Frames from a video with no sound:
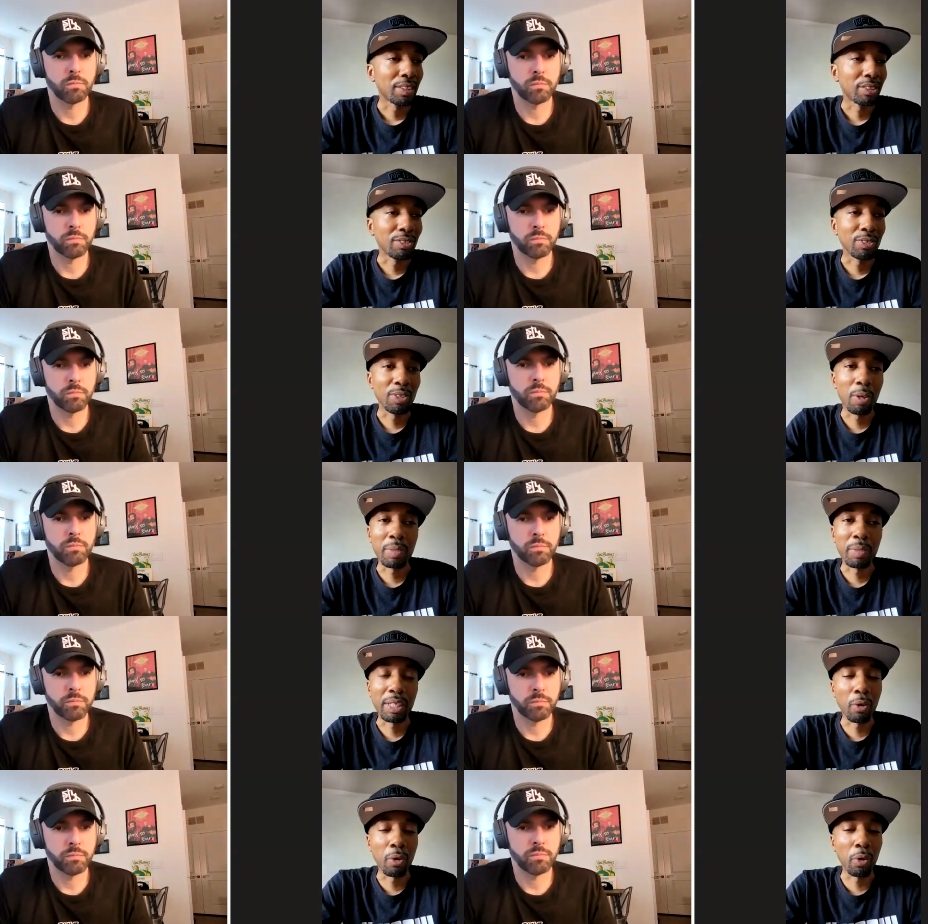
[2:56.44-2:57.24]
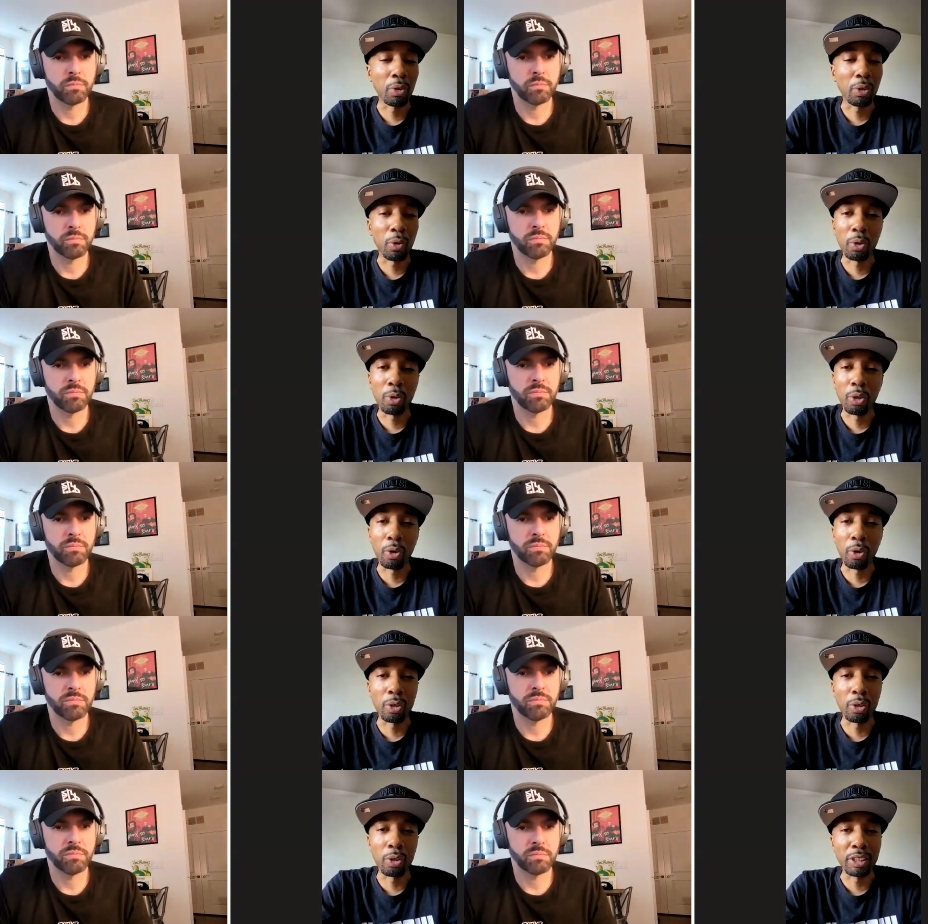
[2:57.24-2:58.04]
Speaker 1: you know what I mean? All all the
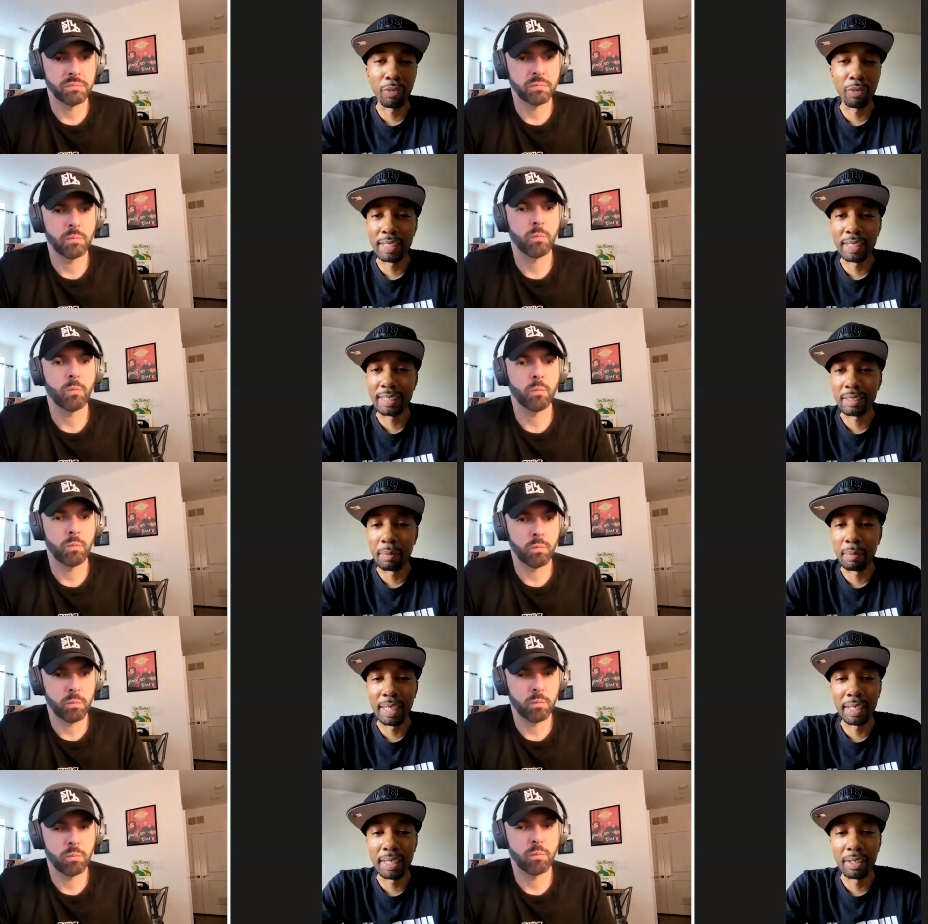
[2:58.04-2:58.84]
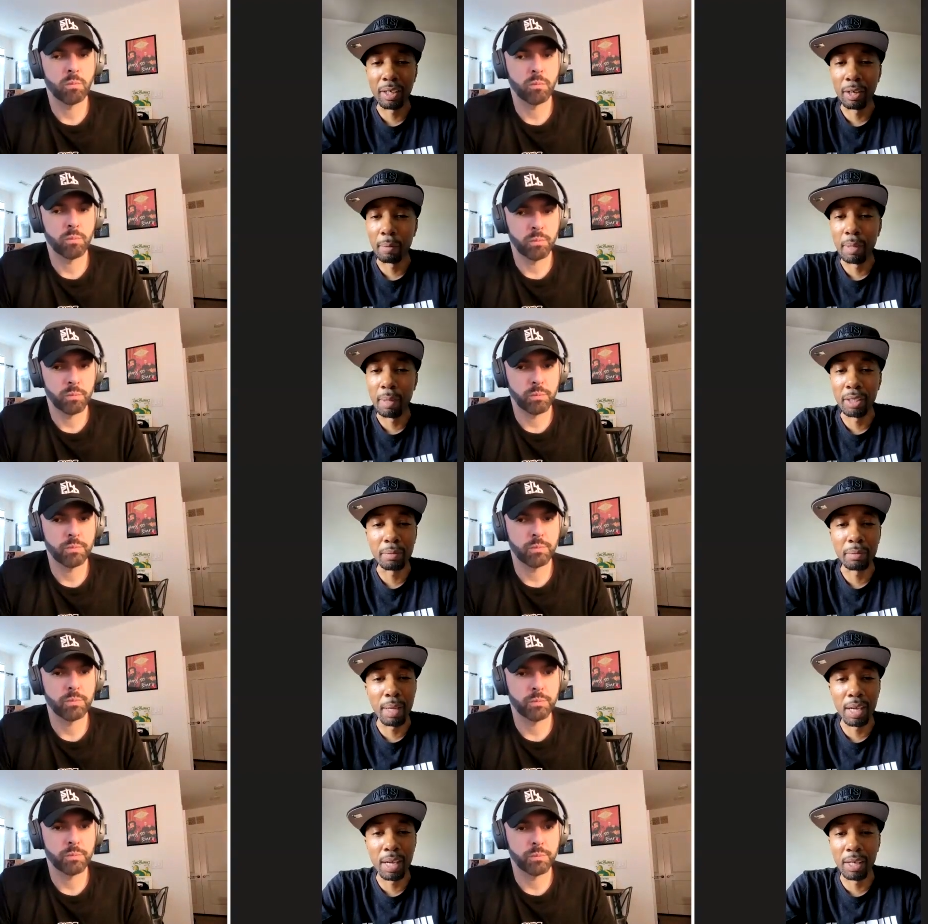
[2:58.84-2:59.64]
early greats, man. Uh,
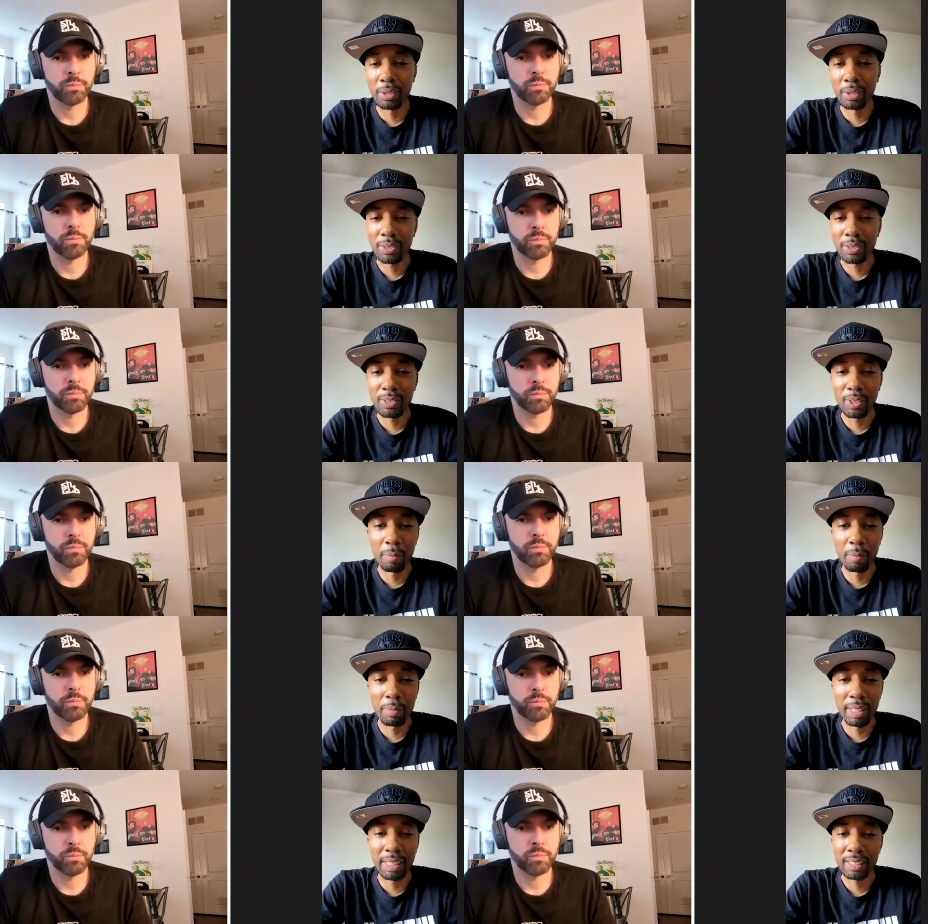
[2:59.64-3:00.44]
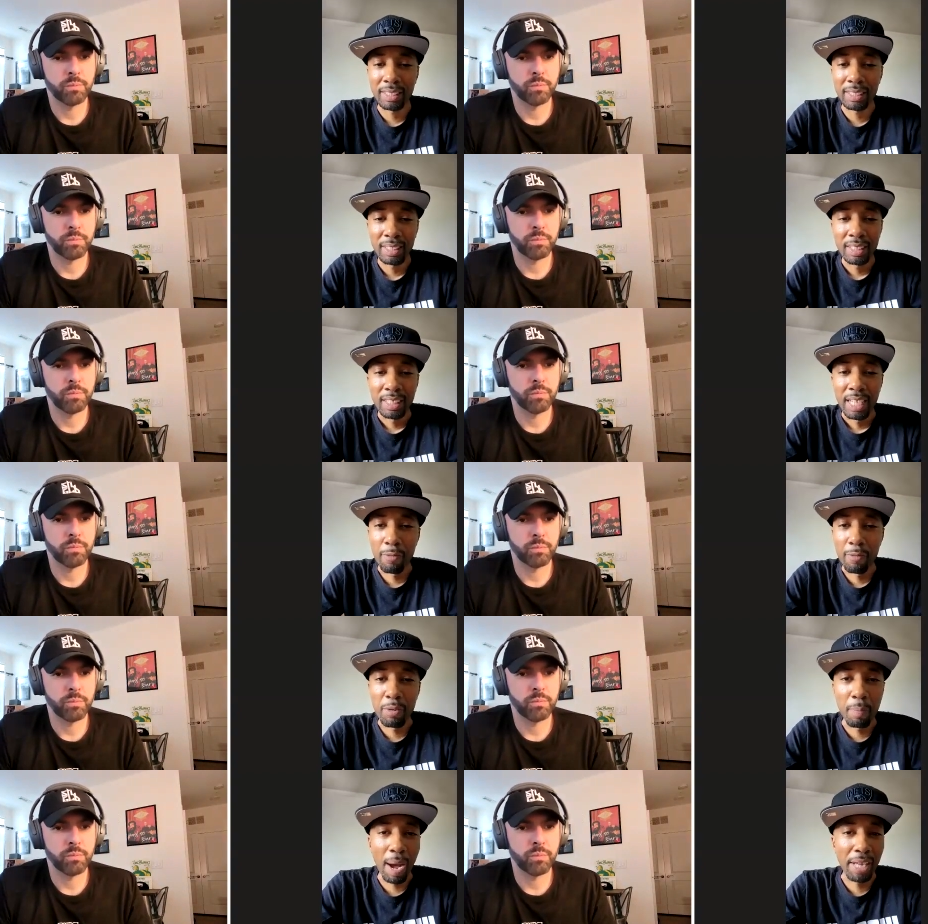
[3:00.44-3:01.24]
Melle Mel, you know what I mean?
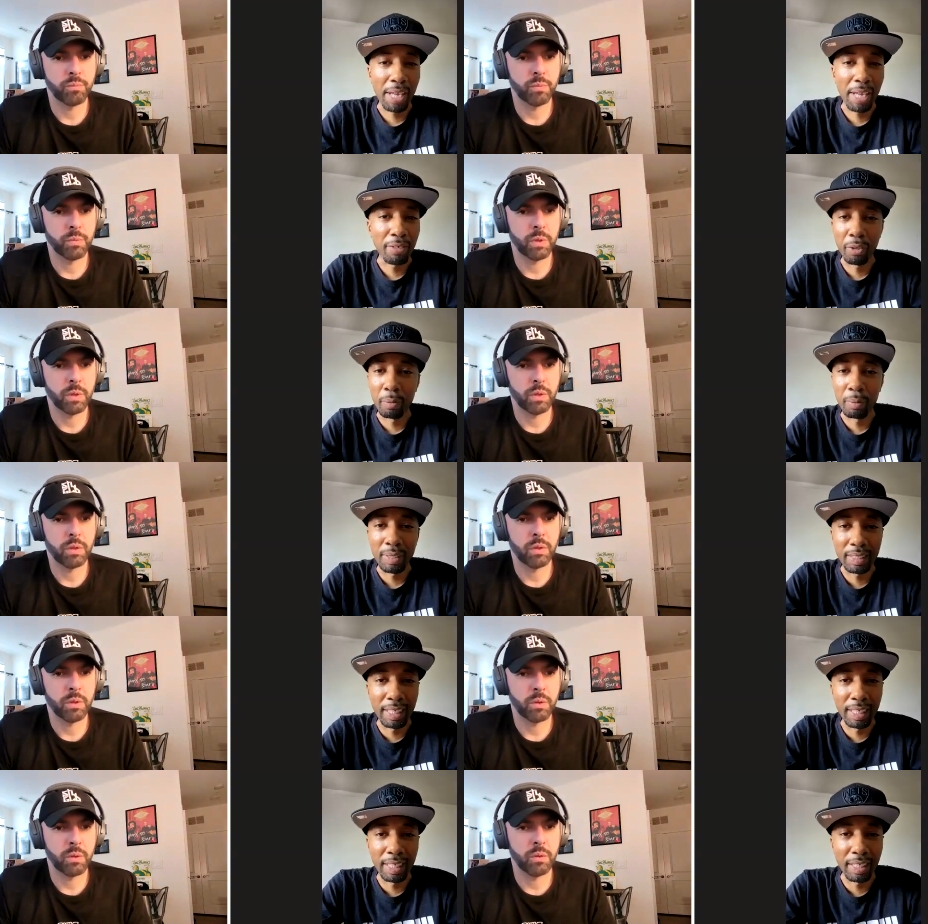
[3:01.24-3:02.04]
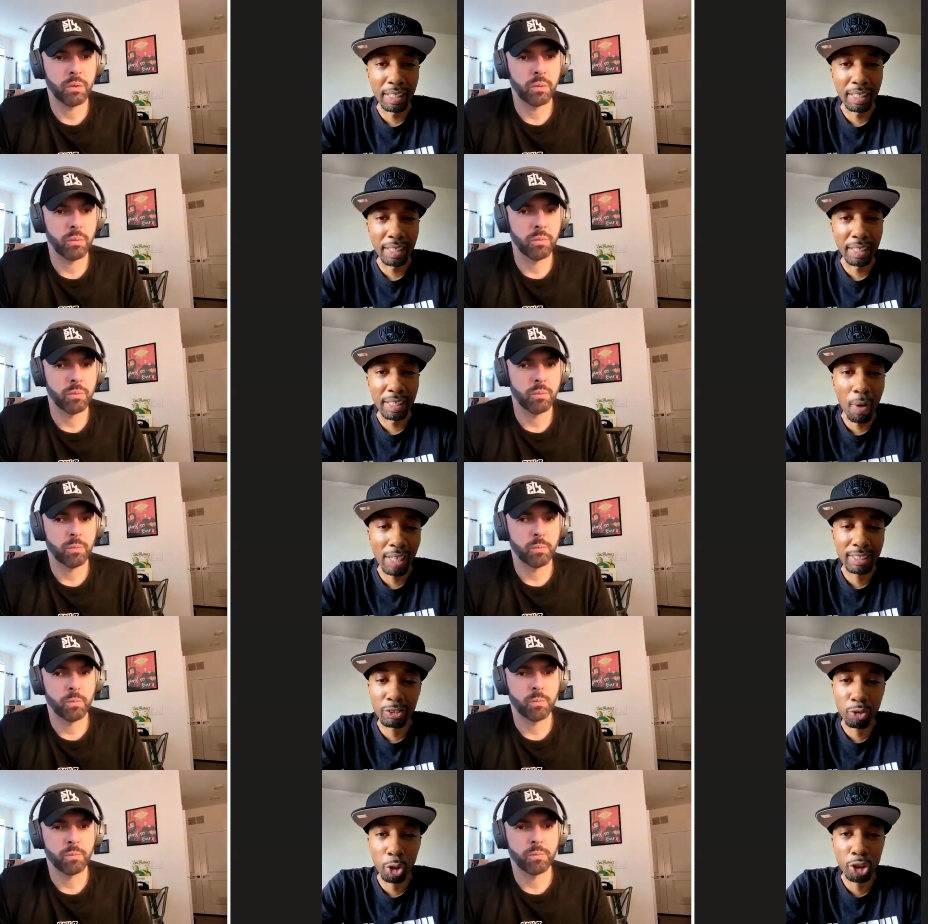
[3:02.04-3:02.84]
Everybody from the beginning, man. I
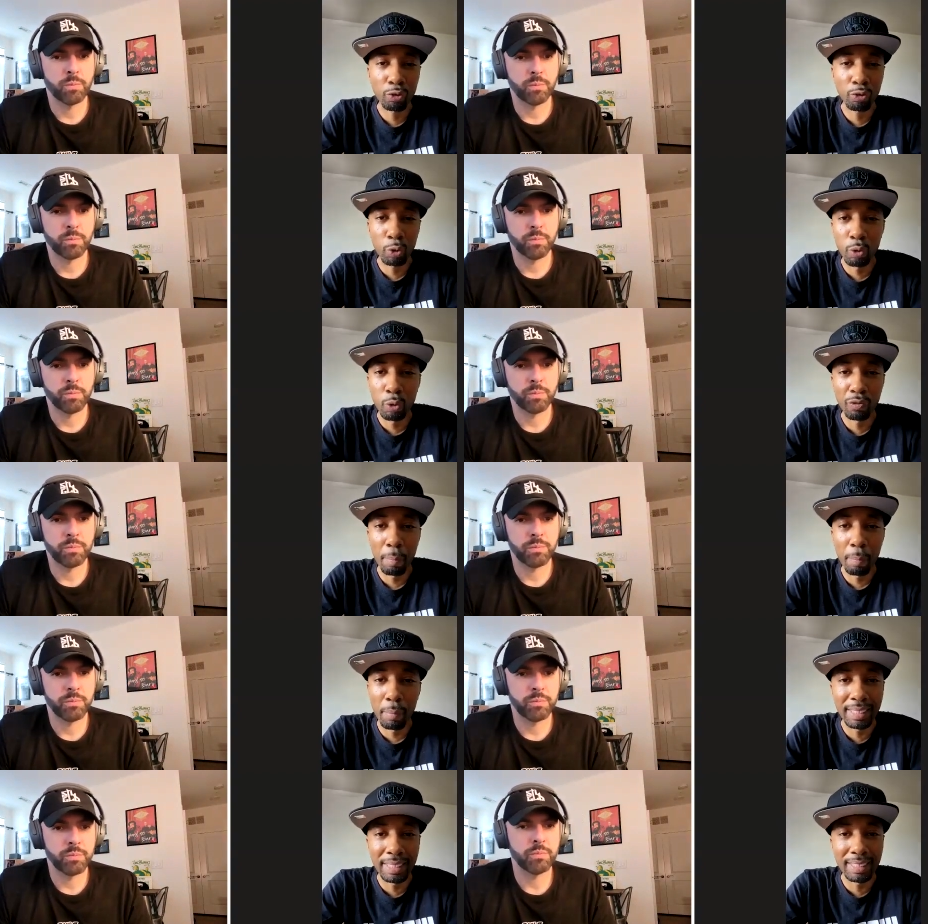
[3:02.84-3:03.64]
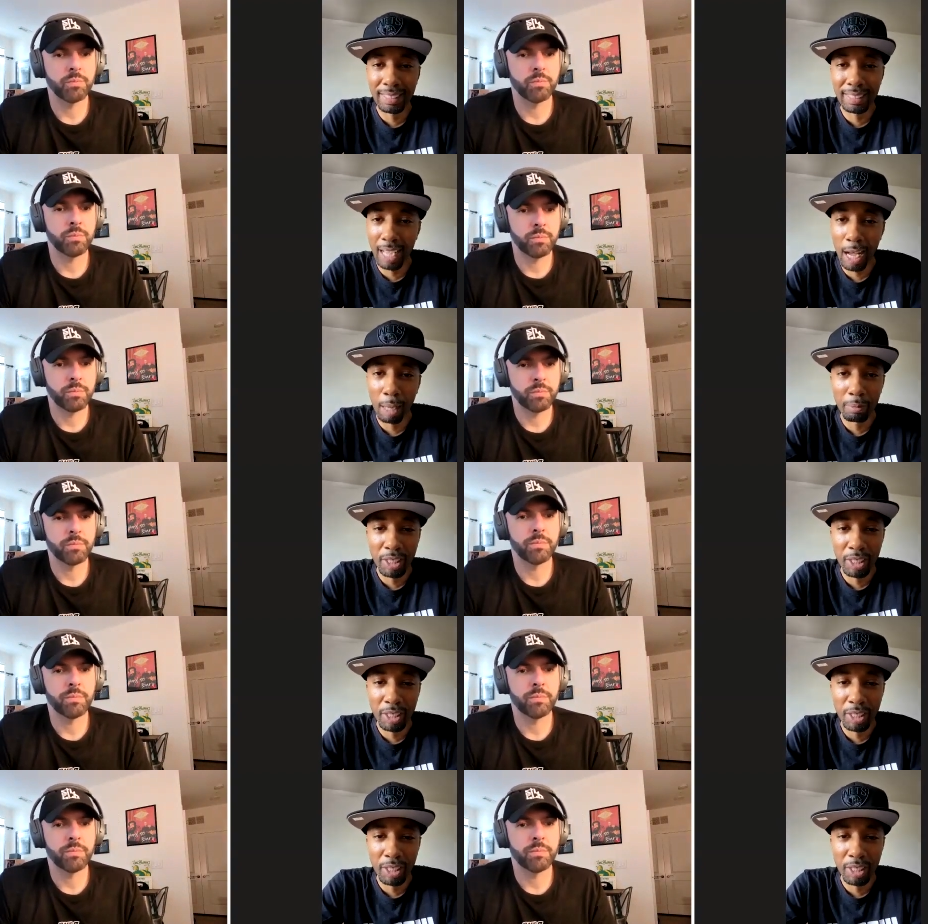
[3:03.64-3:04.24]
watched Krush Groove a million times.